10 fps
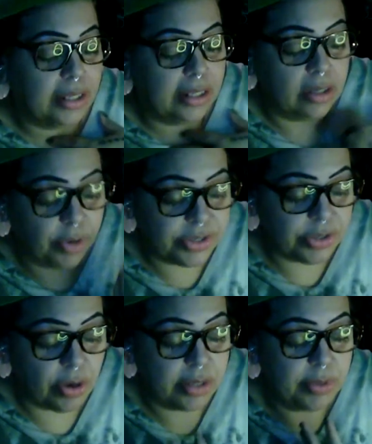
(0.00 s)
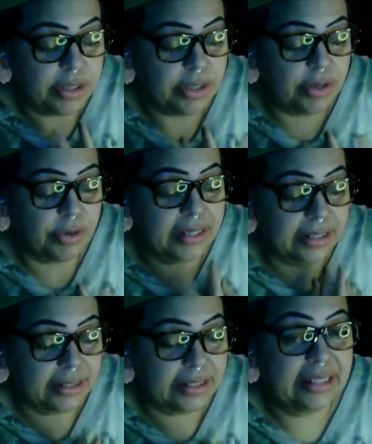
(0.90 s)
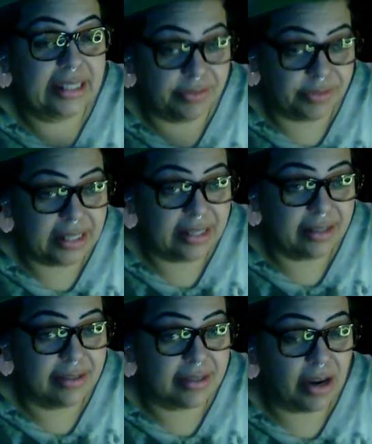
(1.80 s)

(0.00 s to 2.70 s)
press on with your healing giftings. All